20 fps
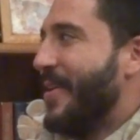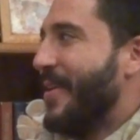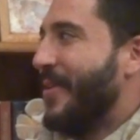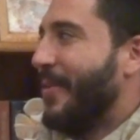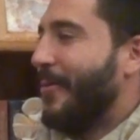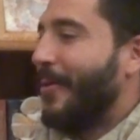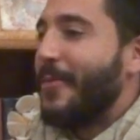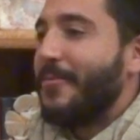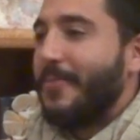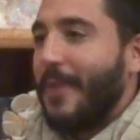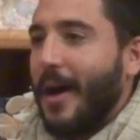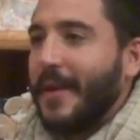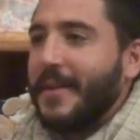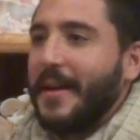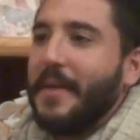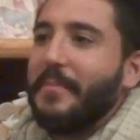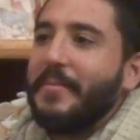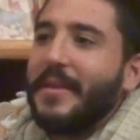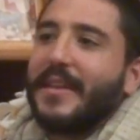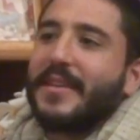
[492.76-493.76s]
what
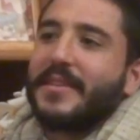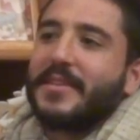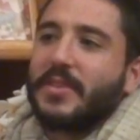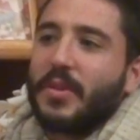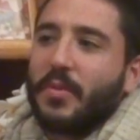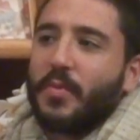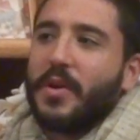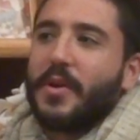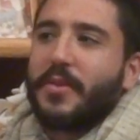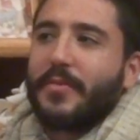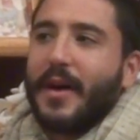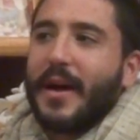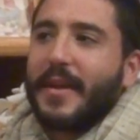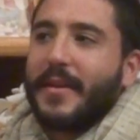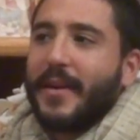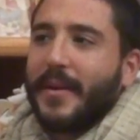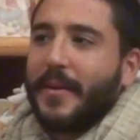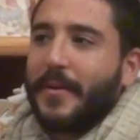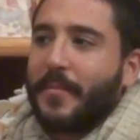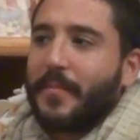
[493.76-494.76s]
Radha means, the word
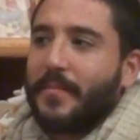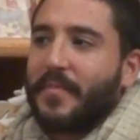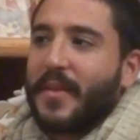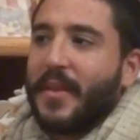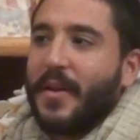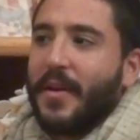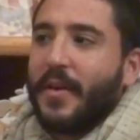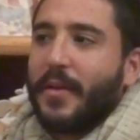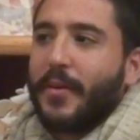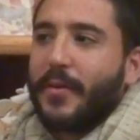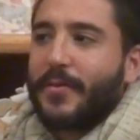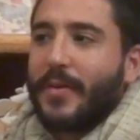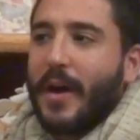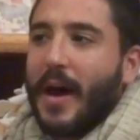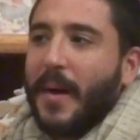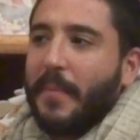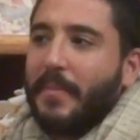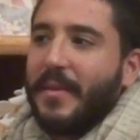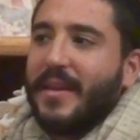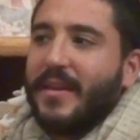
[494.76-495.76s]
Radha,
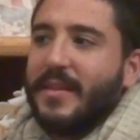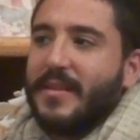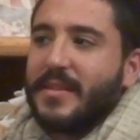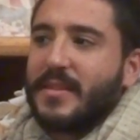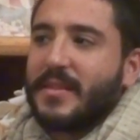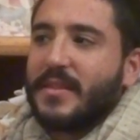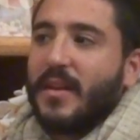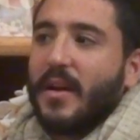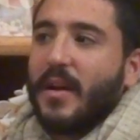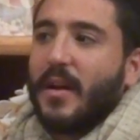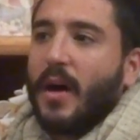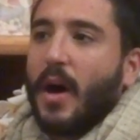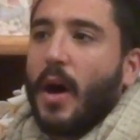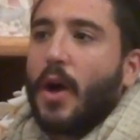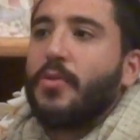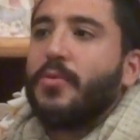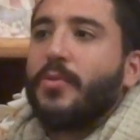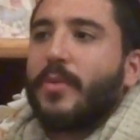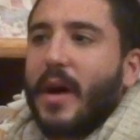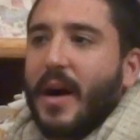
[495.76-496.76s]
Ra means
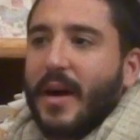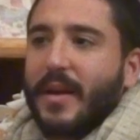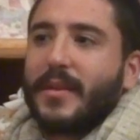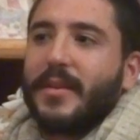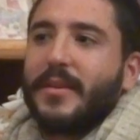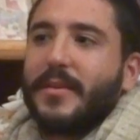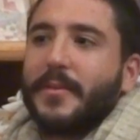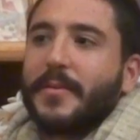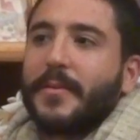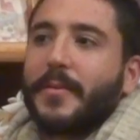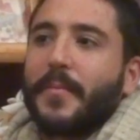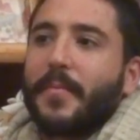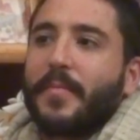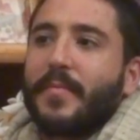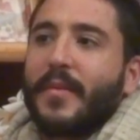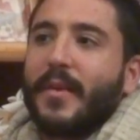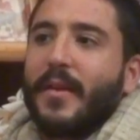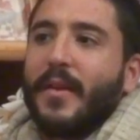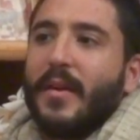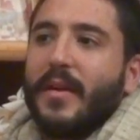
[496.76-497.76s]
anurag.
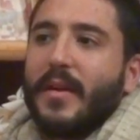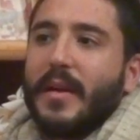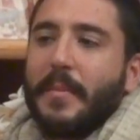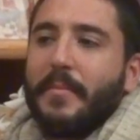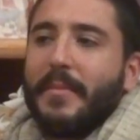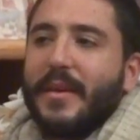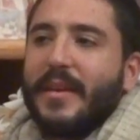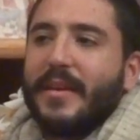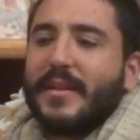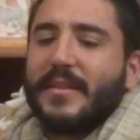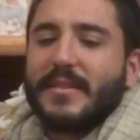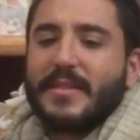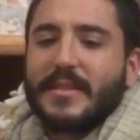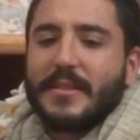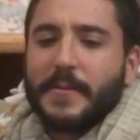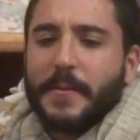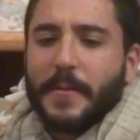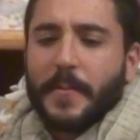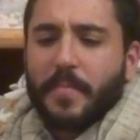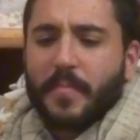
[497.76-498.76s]
It
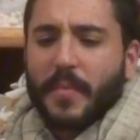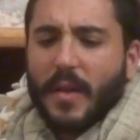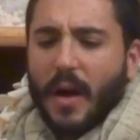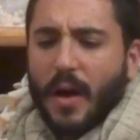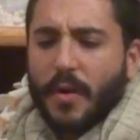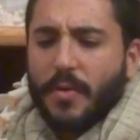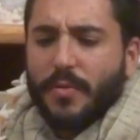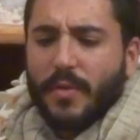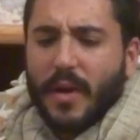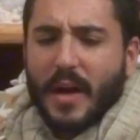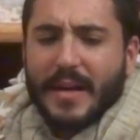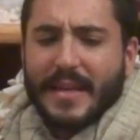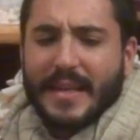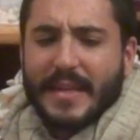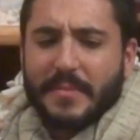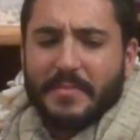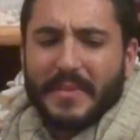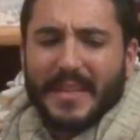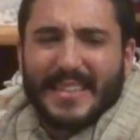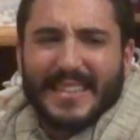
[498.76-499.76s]
means, anurag,
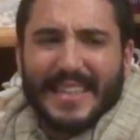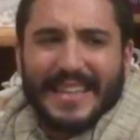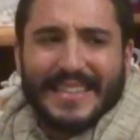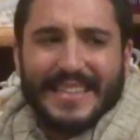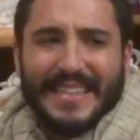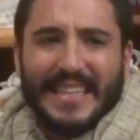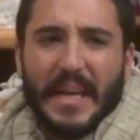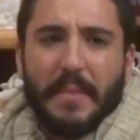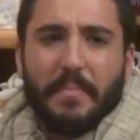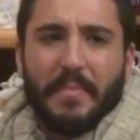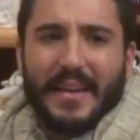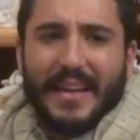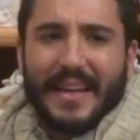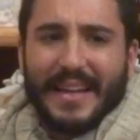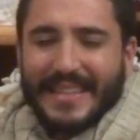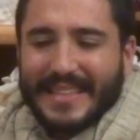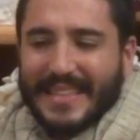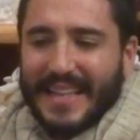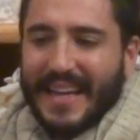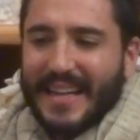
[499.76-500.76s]
it means a deep,
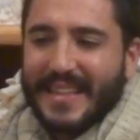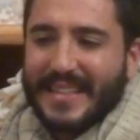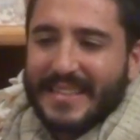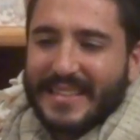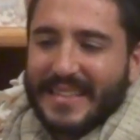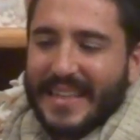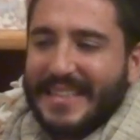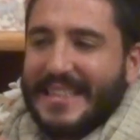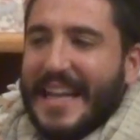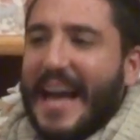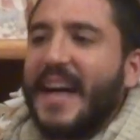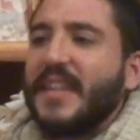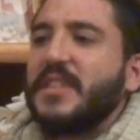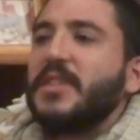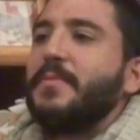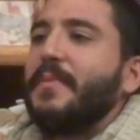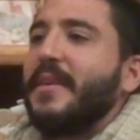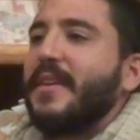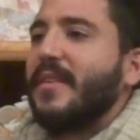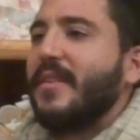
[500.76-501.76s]
intense
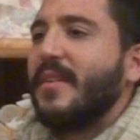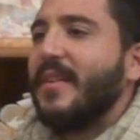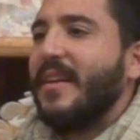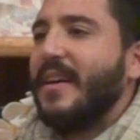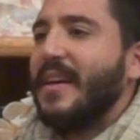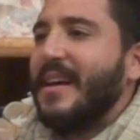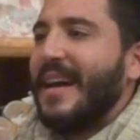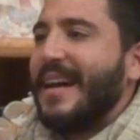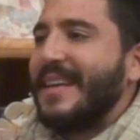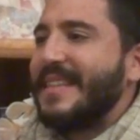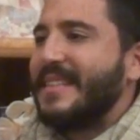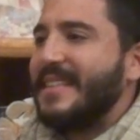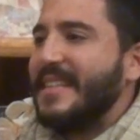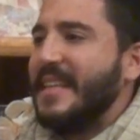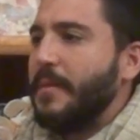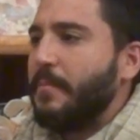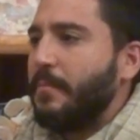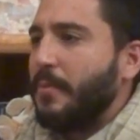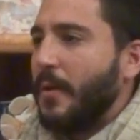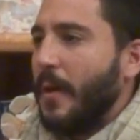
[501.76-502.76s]
attachment, a
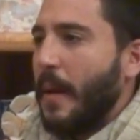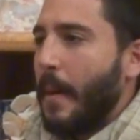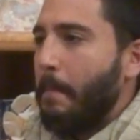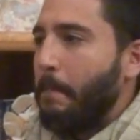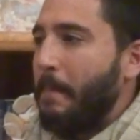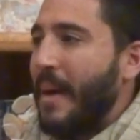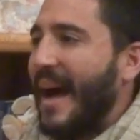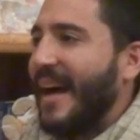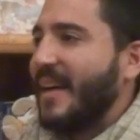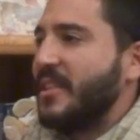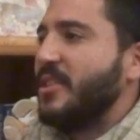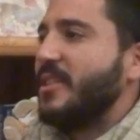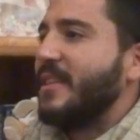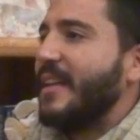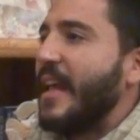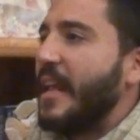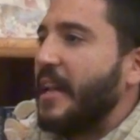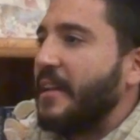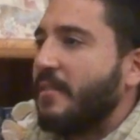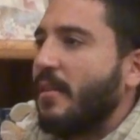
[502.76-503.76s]
deep,
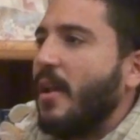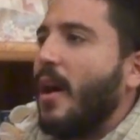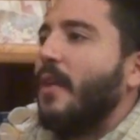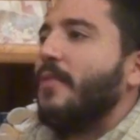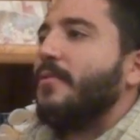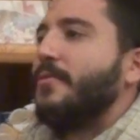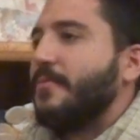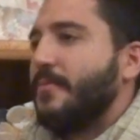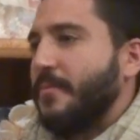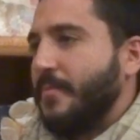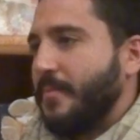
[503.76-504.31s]
passionate love.